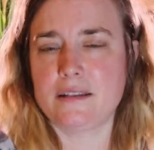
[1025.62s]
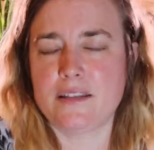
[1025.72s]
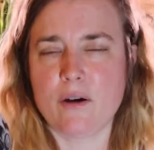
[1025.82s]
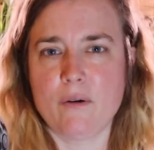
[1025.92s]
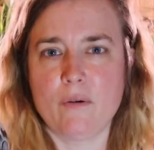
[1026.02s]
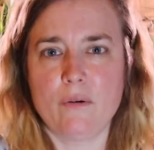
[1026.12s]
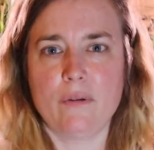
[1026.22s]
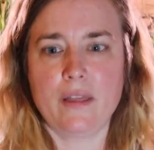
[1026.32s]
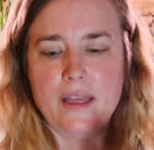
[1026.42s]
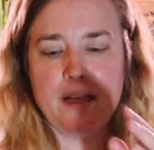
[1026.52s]
So
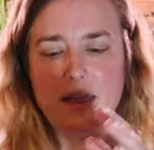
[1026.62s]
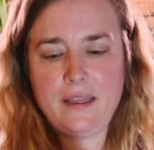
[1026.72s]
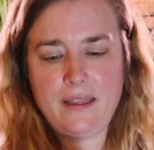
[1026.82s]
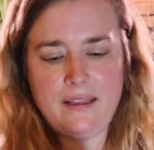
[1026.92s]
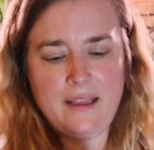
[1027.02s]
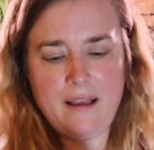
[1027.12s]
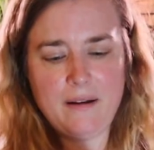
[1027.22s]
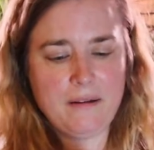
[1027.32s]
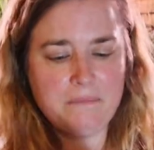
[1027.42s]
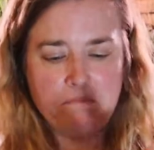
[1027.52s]

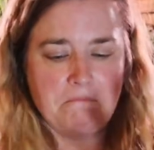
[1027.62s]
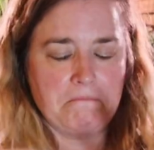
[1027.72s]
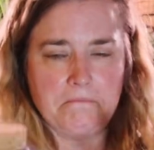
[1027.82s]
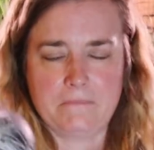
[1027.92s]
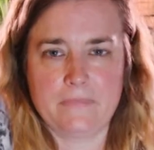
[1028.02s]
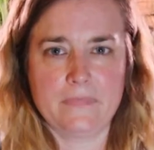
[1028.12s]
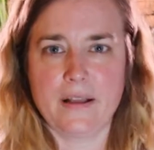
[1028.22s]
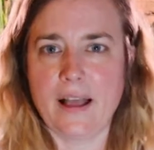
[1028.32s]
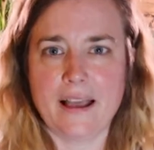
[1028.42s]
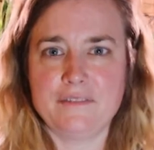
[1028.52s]

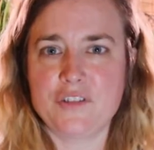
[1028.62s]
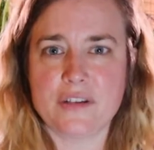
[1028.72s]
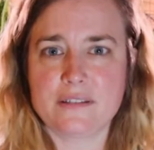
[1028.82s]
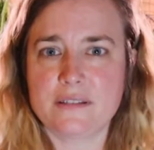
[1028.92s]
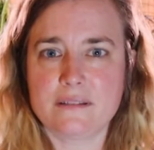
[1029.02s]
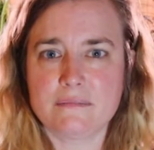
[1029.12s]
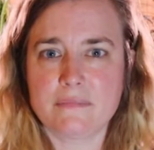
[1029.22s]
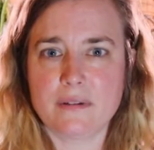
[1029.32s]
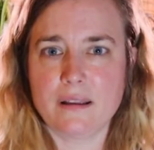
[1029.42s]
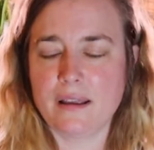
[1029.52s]
I've just
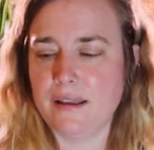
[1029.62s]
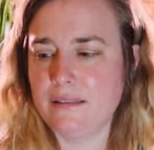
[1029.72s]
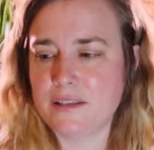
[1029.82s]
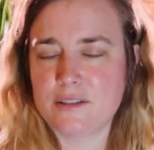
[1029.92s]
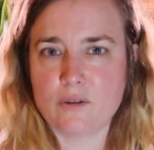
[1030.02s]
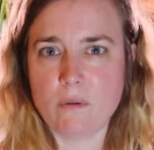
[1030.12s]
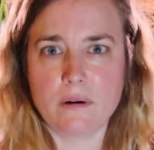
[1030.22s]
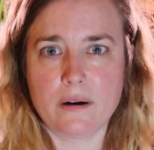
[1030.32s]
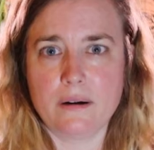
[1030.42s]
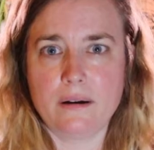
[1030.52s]
in the
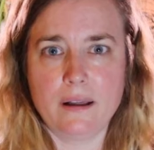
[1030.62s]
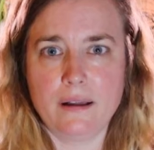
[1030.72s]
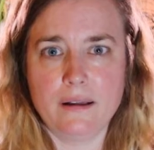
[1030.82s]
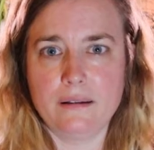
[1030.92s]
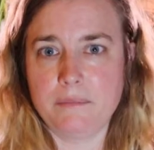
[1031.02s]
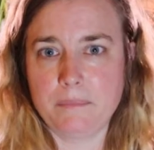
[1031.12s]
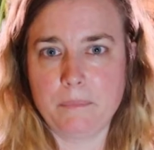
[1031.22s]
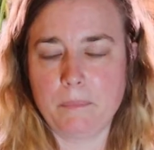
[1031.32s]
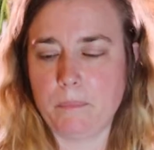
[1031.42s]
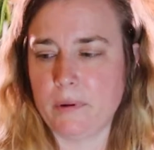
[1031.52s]
store
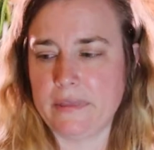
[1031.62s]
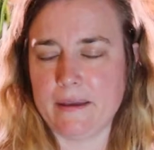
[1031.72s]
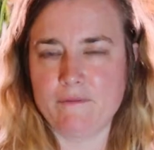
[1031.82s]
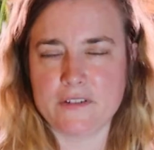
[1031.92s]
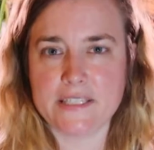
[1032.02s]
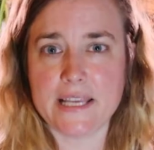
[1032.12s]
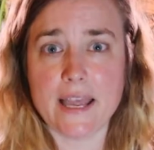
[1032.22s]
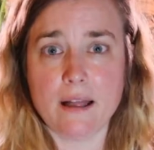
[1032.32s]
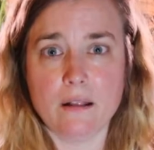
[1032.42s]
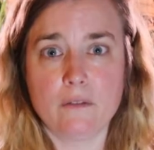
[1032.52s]
put them for
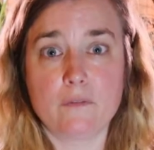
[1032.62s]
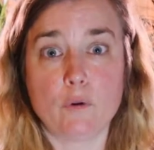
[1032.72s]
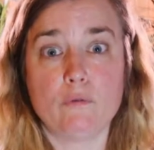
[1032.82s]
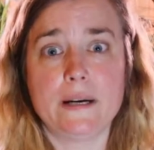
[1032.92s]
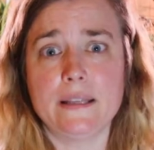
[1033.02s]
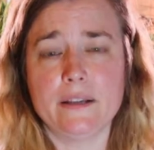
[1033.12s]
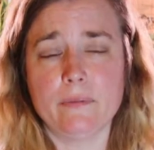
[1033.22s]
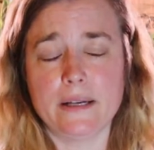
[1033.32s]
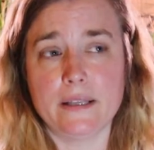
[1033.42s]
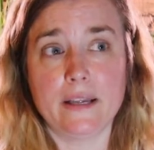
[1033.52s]
sale for really,
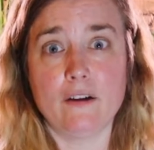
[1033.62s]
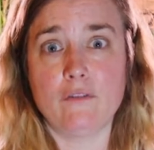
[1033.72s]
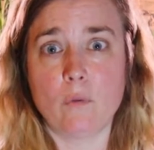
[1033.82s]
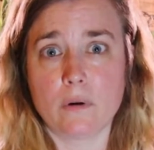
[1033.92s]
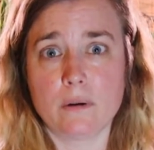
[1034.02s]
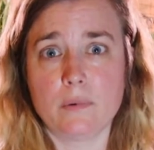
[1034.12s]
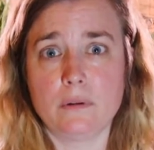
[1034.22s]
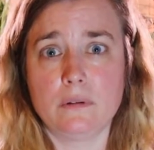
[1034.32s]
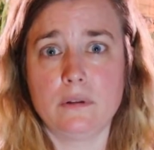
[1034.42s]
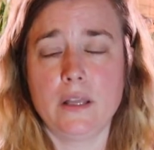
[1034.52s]
really
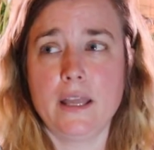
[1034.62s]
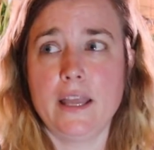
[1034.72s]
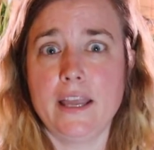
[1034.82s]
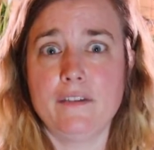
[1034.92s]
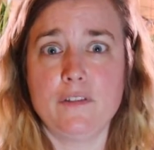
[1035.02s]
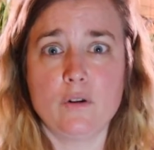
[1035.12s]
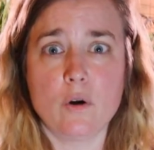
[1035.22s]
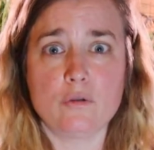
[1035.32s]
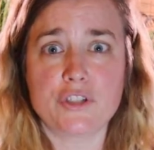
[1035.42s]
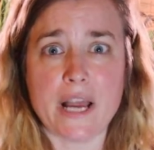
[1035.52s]
affordable. If you
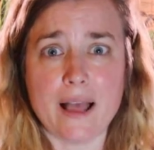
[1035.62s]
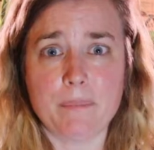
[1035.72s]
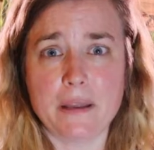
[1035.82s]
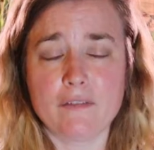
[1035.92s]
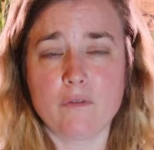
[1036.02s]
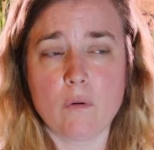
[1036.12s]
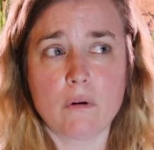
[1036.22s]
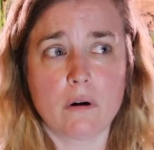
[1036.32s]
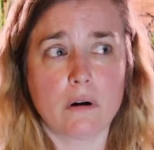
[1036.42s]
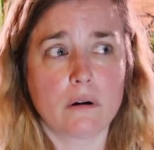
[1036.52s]
go shopping
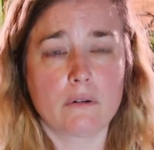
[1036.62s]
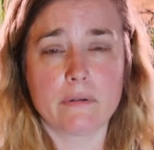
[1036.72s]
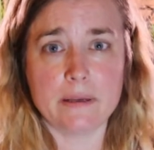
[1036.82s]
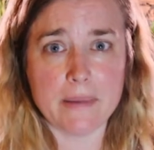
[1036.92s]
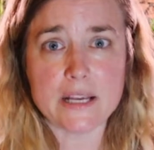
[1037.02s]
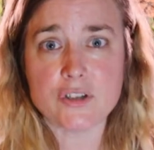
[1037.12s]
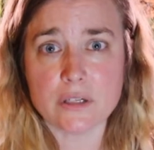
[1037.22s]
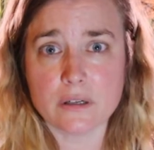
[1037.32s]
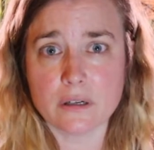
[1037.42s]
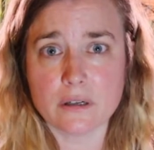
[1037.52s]
for
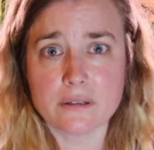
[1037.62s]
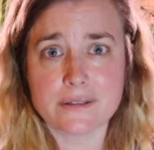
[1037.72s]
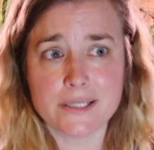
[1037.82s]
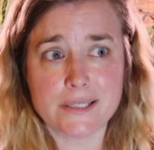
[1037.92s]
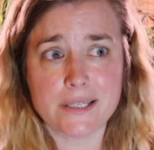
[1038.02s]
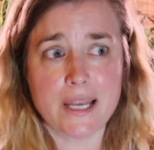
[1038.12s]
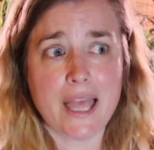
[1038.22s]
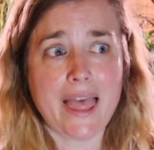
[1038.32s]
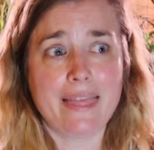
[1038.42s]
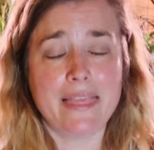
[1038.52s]
cremation urns,
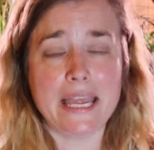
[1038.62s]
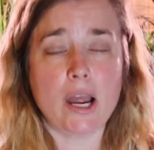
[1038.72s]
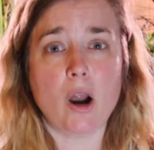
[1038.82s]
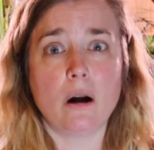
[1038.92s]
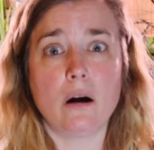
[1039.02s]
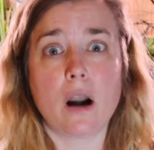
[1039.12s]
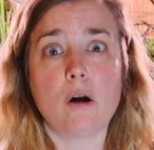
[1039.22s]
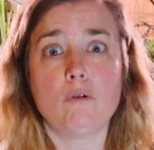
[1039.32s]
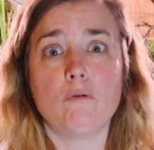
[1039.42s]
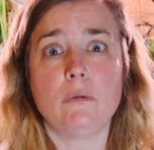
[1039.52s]
they are
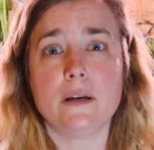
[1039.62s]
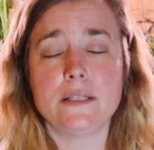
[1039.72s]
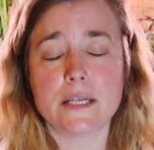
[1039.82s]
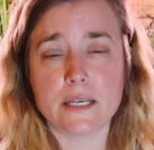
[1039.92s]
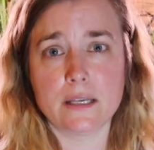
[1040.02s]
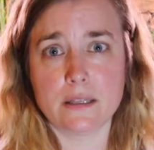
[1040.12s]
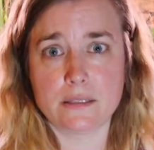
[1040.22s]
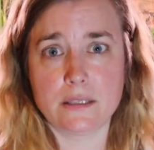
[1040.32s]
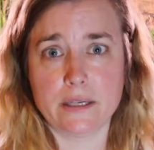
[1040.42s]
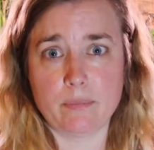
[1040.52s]

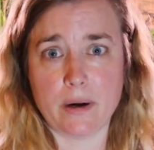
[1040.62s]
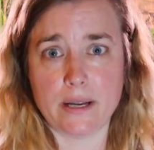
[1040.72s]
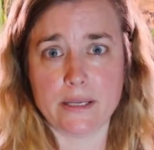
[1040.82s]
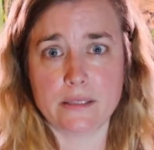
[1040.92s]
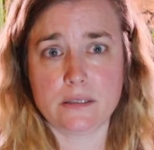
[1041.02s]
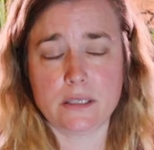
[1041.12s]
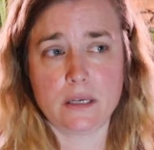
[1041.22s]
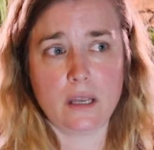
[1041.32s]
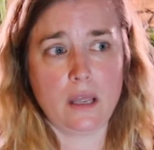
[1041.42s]
ridiculously priced,